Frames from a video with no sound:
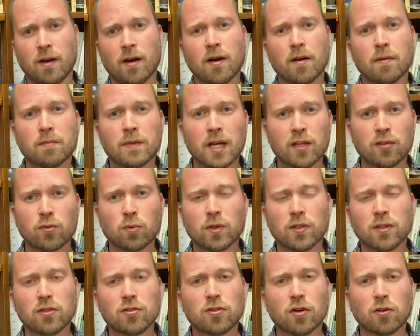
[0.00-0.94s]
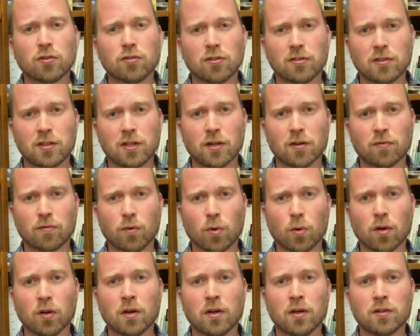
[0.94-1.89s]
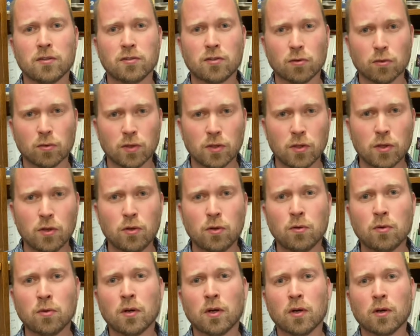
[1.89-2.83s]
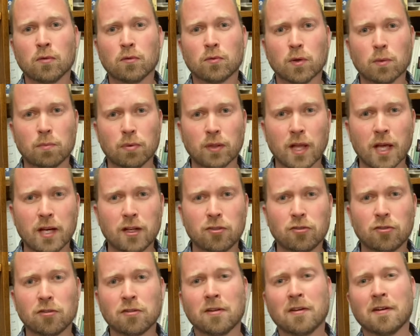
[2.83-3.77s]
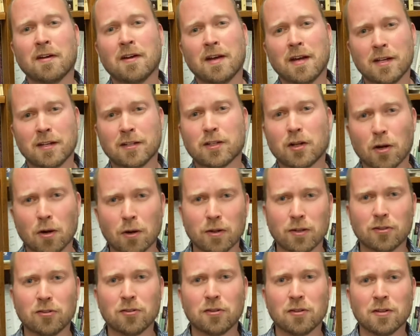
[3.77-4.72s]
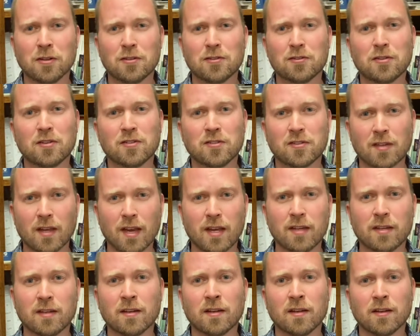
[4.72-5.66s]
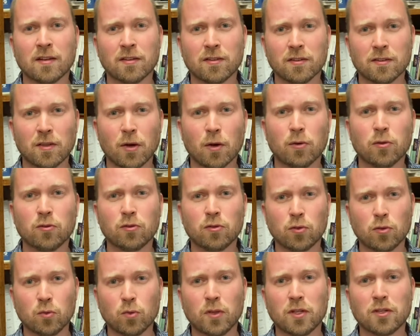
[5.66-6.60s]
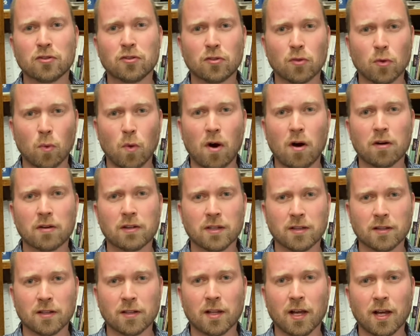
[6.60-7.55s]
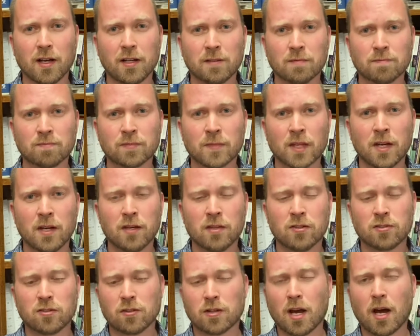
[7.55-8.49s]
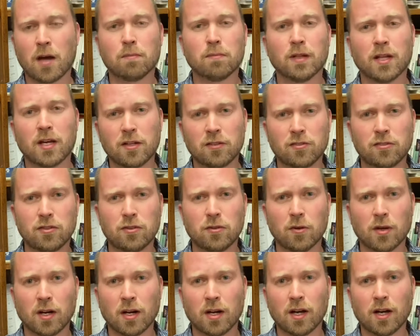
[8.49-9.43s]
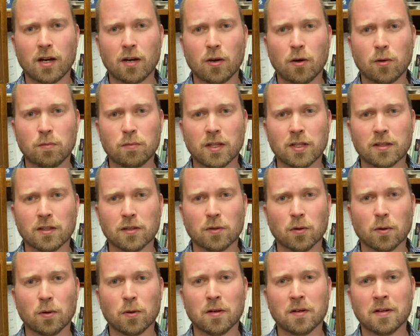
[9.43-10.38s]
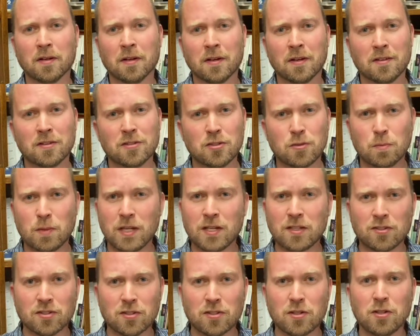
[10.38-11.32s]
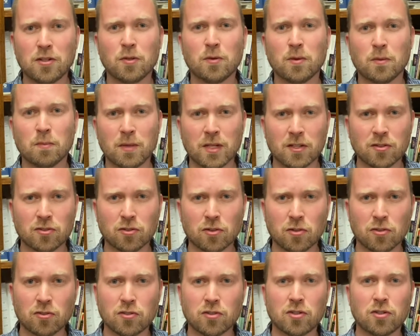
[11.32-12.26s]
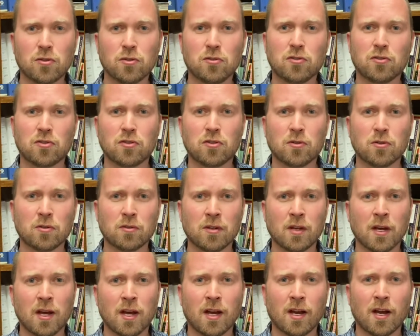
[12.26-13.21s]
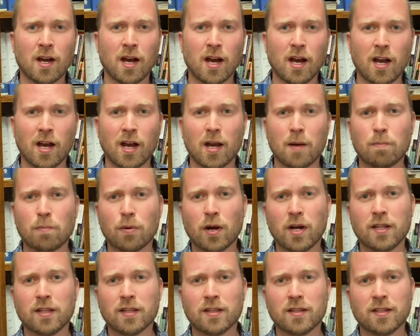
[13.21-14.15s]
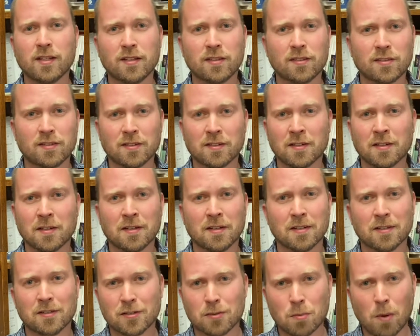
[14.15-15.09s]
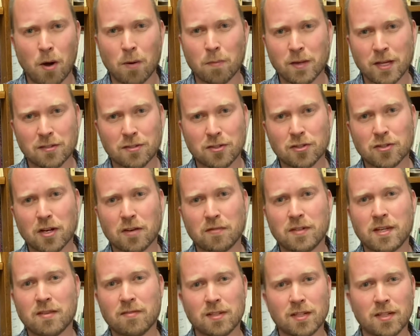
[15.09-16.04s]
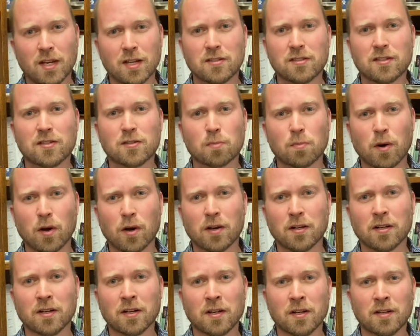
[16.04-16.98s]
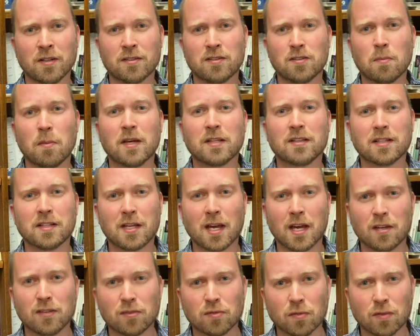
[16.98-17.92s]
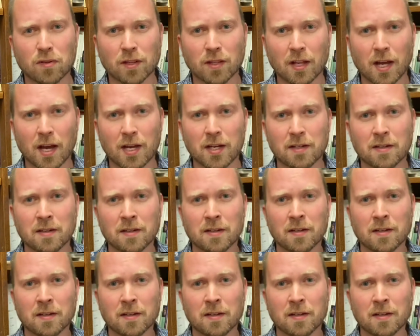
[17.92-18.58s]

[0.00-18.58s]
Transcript: That's what the church is here for, to renew, replenish, encourage, sustain those who wish to walk in the light. So God bless you. I hope that the Lord speaks to you and ministers to you soon. I pray that this small message I've given does its part to make the case for the light.